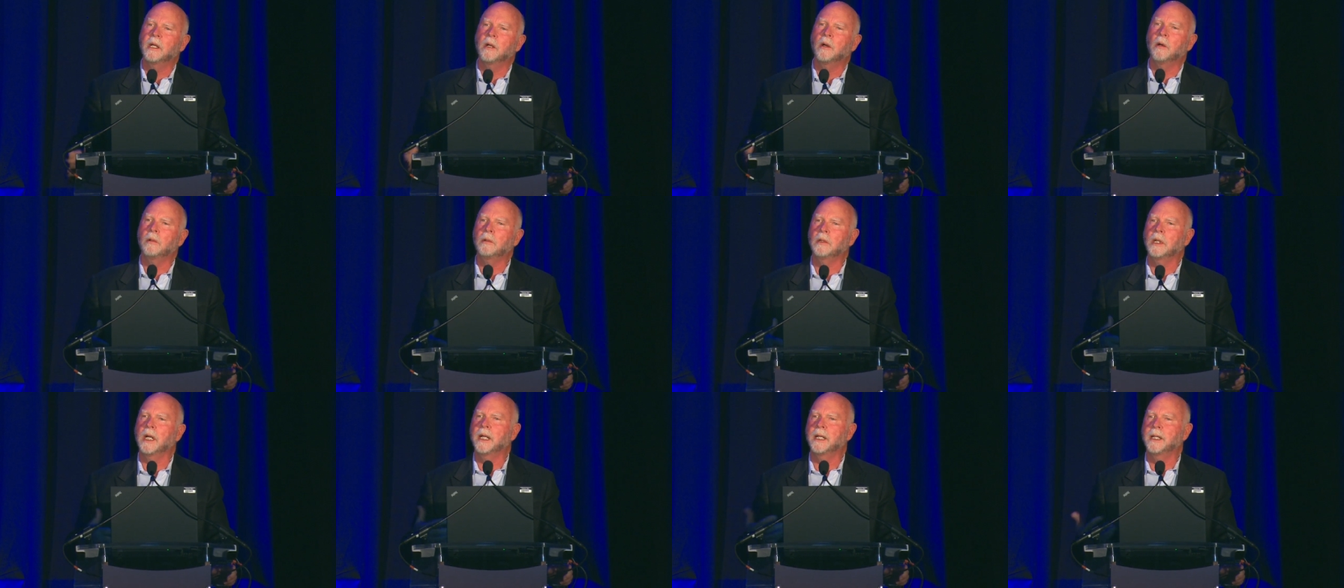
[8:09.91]

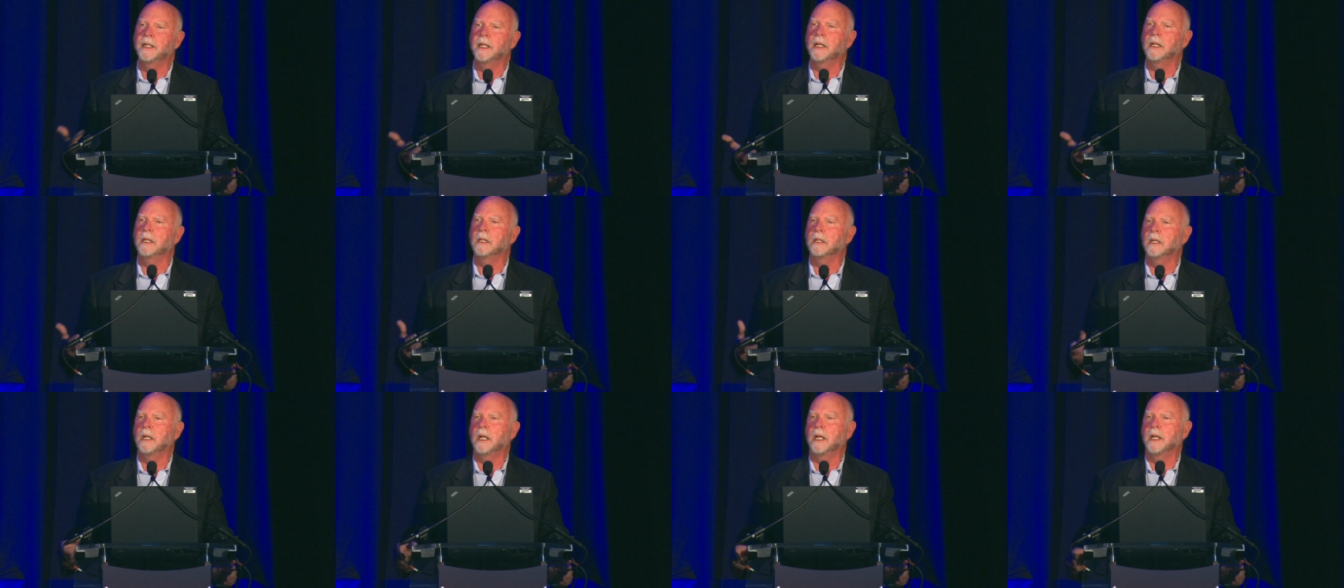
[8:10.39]
coli
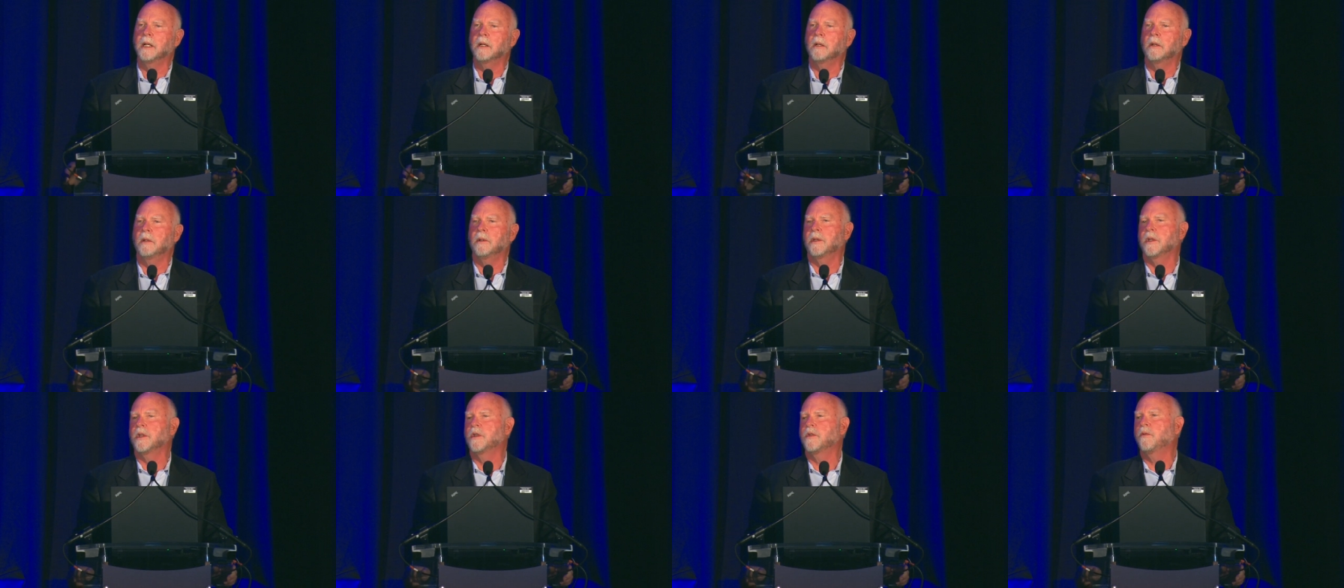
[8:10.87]
didn't like
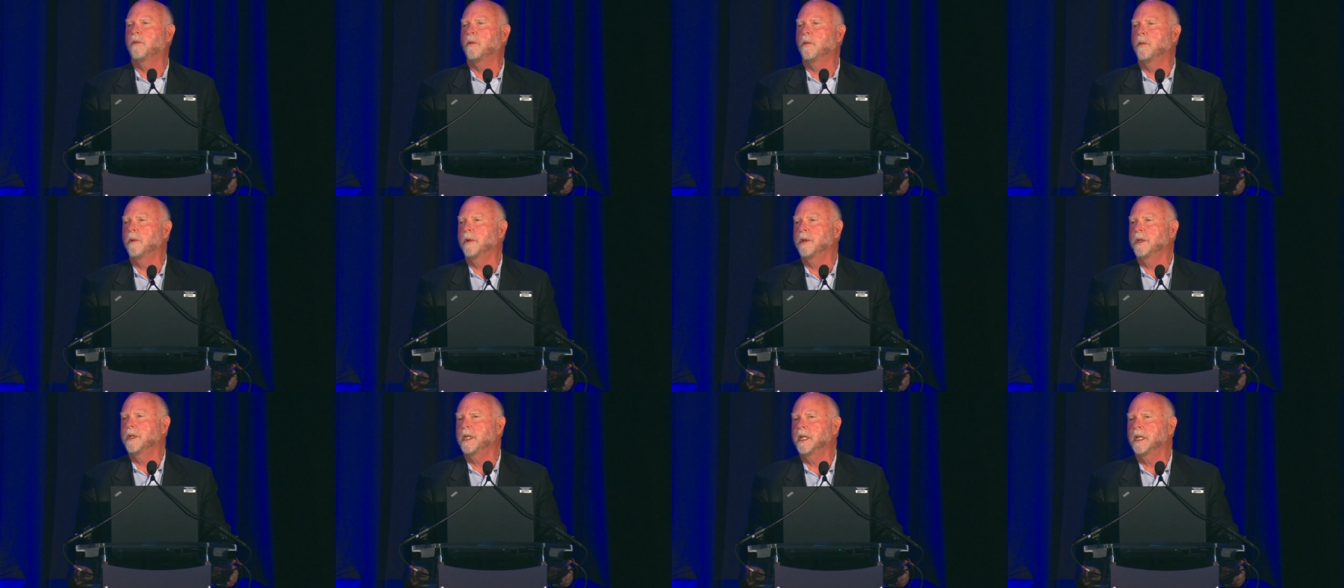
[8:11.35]
all this
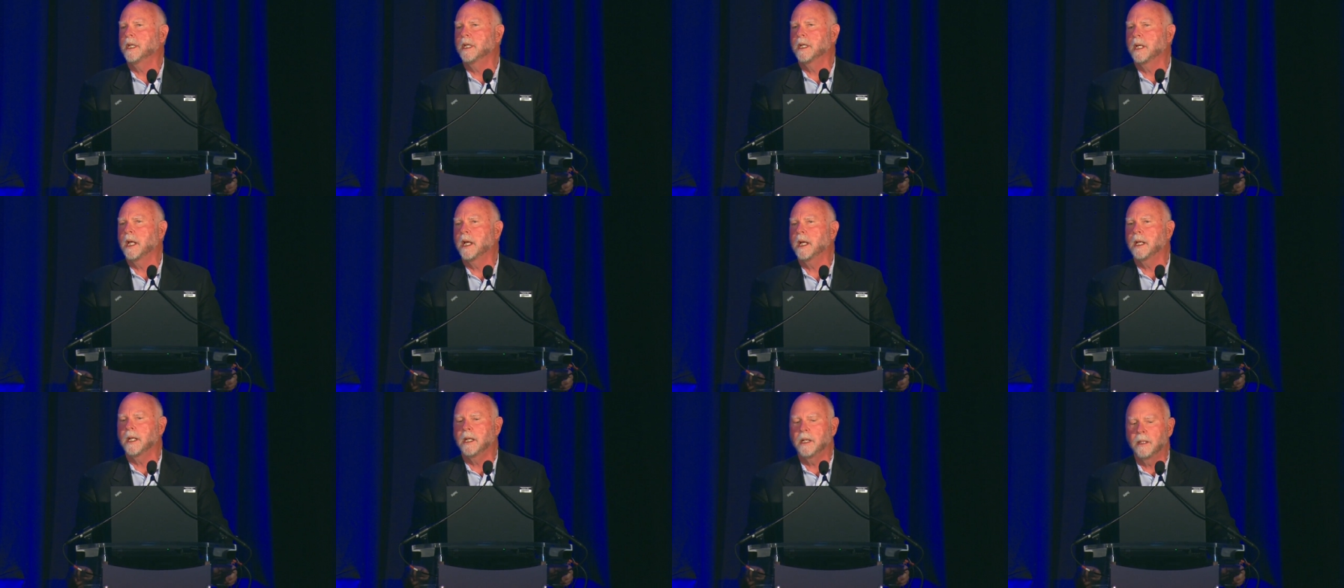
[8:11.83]
foreign D N
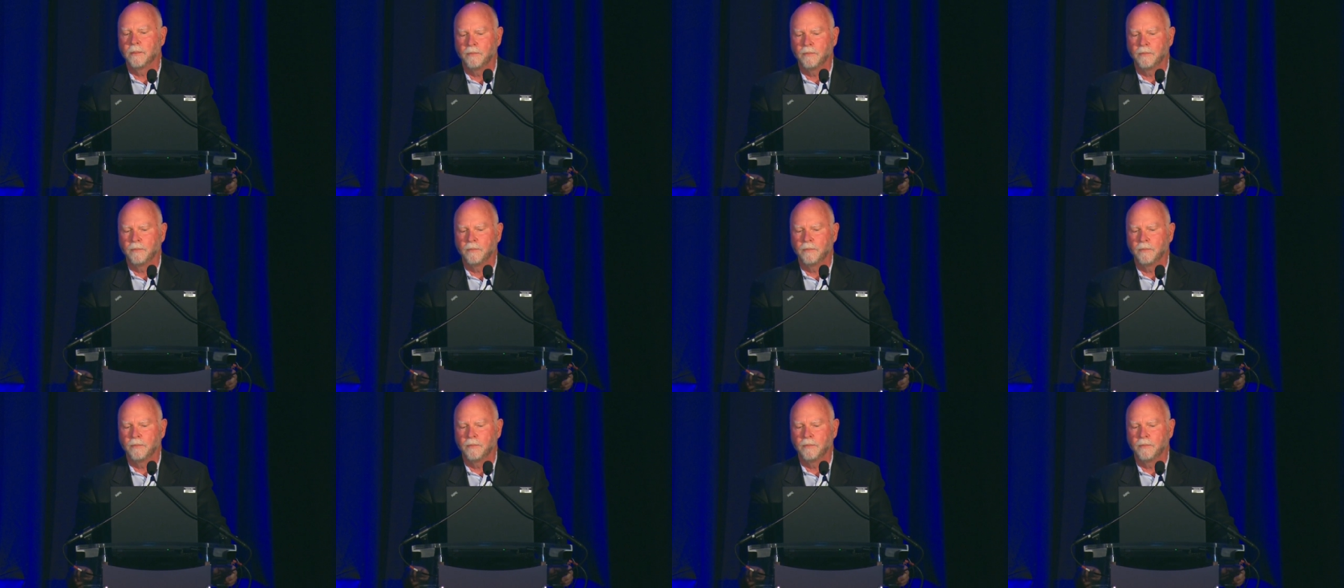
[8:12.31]
A.